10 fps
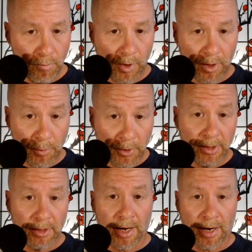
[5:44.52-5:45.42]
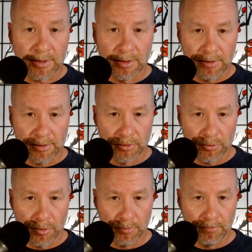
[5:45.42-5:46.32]
Complete locked-in
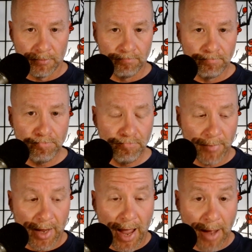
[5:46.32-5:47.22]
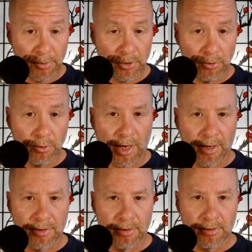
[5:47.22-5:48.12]
syndrome. Absolute
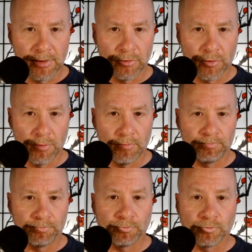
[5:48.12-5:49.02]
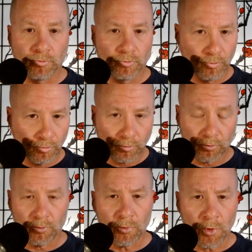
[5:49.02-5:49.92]
locked-in syndrome.
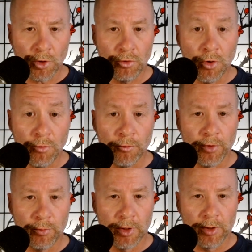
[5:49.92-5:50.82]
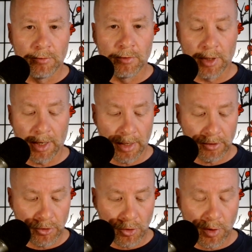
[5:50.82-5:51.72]
No free will.
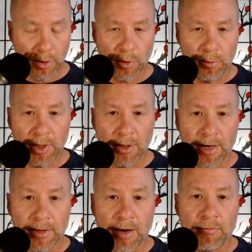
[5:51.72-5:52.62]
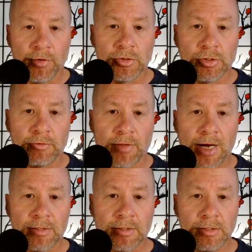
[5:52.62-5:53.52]
And so it would be like that version of
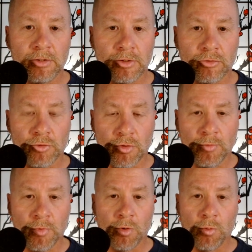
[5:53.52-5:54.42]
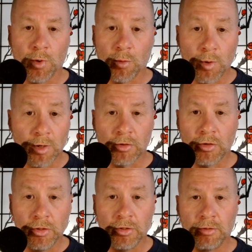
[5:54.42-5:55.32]
locked-in syndrome where one
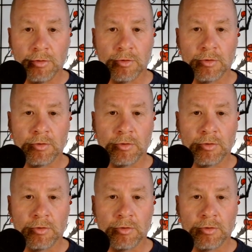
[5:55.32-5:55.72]
couldn't